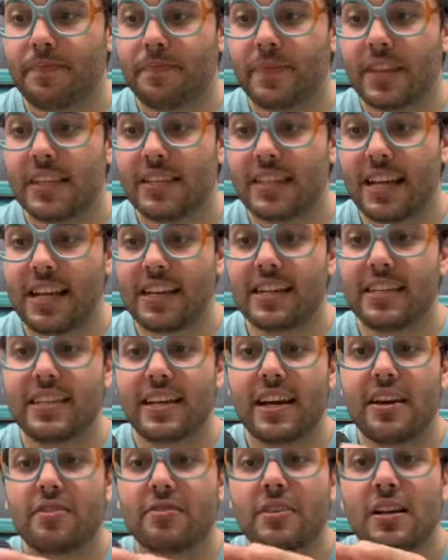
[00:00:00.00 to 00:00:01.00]
Sand it
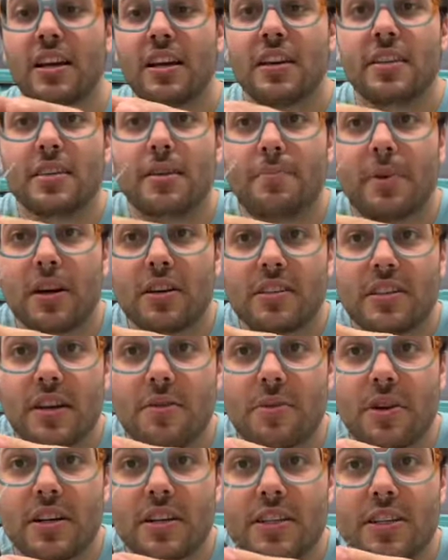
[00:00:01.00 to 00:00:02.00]
down. The parts I
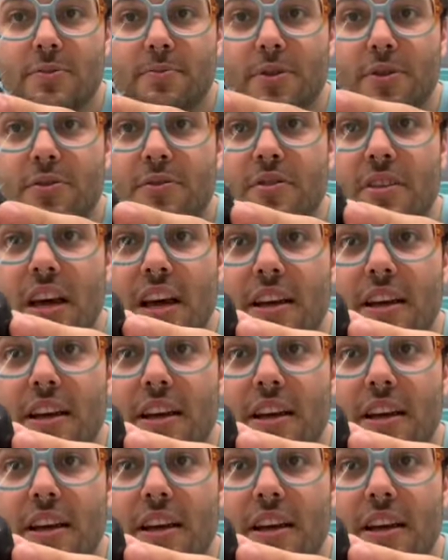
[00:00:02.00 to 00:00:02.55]
wanted smooth,